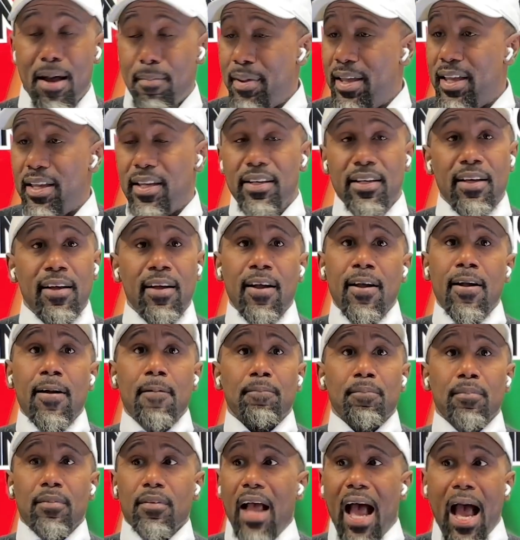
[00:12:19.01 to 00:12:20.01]
I mean,
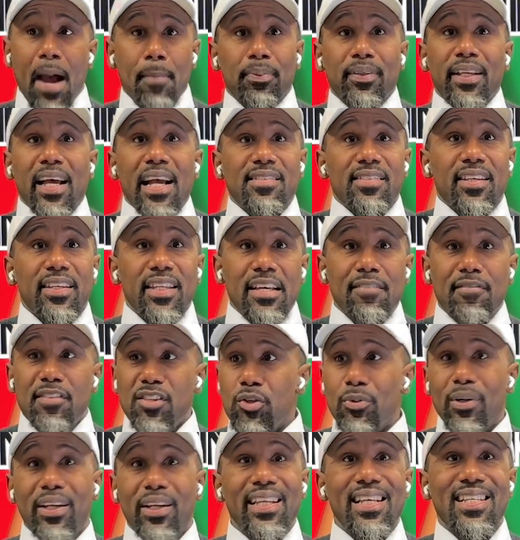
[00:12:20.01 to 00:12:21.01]
I plan to live
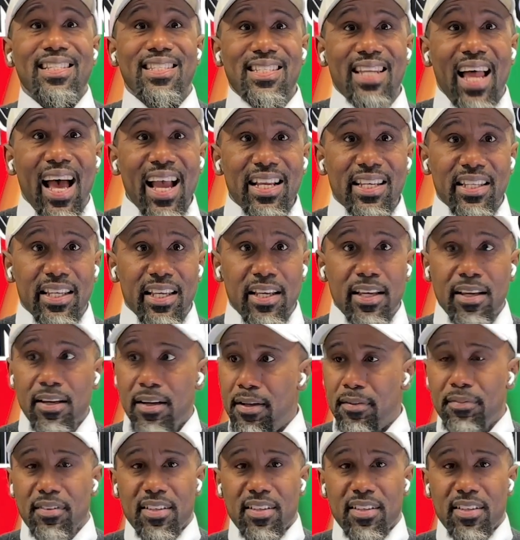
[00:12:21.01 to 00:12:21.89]
until at least 90.